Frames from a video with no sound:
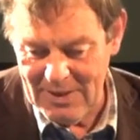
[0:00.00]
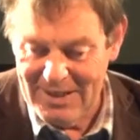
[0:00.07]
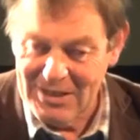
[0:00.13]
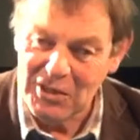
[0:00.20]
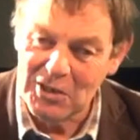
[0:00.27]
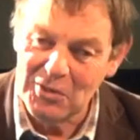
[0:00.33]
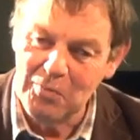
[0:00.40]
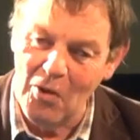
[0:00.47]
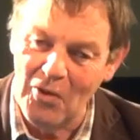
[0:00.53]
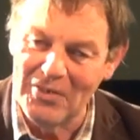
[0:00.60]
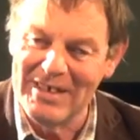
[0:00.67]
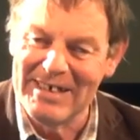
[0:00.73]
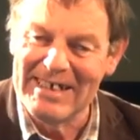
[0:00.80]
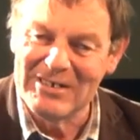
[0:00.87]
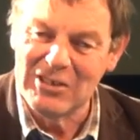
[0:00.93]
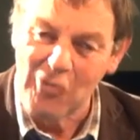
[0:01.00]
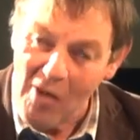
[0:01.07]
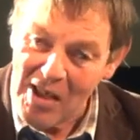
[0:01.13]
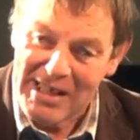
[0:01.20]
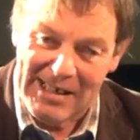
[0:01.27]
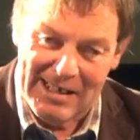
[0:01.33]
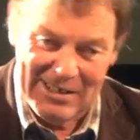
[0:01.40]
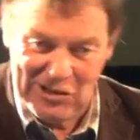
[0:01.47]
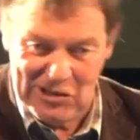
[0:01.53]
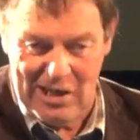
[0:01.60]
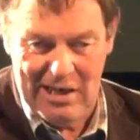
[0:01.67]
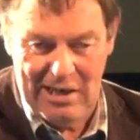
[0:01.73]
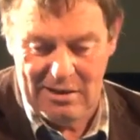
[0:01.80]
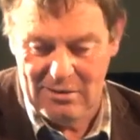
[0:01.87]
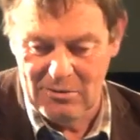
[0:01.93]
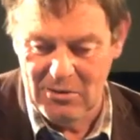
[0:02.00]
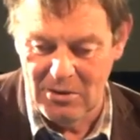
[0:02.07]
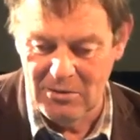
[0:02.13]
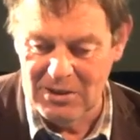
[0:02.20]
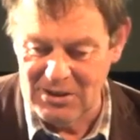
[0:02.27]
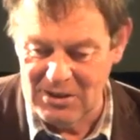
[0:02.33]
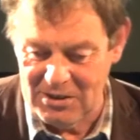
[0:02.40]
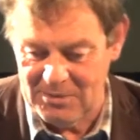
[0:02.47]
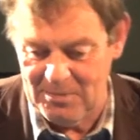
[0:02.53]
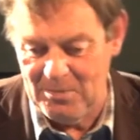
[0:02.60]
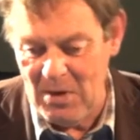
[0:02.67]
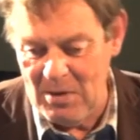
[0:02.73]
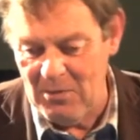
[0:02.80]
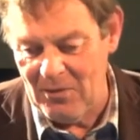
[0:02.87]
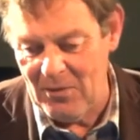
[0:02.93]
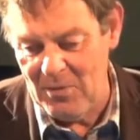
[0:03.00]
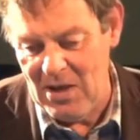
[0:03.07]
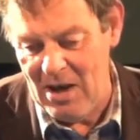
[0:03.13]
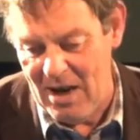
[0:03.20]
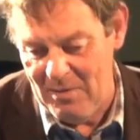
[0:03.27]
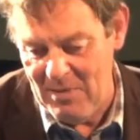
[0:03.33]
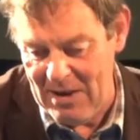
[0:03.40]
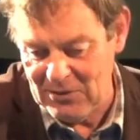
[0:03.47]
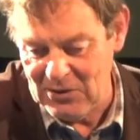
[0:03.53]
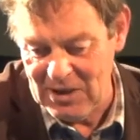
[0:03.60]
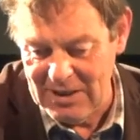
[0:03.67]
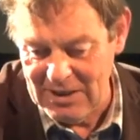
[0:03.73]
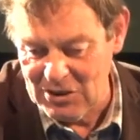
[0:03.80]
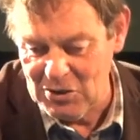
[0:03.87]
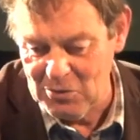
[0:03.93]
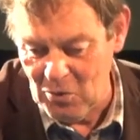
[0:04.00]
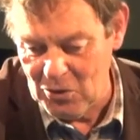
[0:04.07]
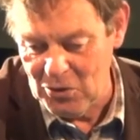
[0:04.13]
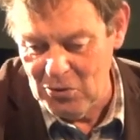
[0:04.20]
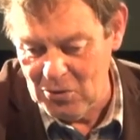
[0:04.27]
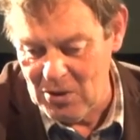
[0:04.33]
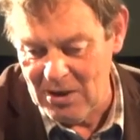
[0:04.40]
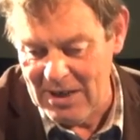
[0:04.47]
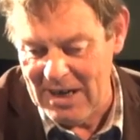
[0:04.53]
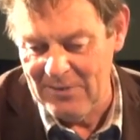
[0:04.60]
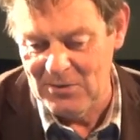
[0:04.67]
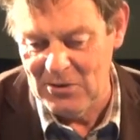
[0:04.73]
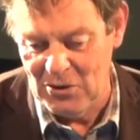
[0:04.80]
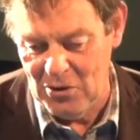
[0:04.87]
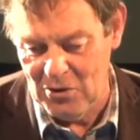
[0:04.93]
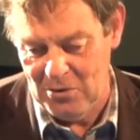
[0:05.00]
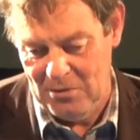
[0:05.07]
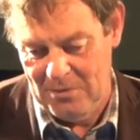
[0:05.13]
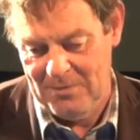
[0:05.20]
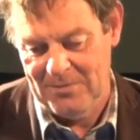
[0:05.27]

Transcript: this is what the Troika are saying, you know, this is people from the I M F saying this is what you're going to have to do.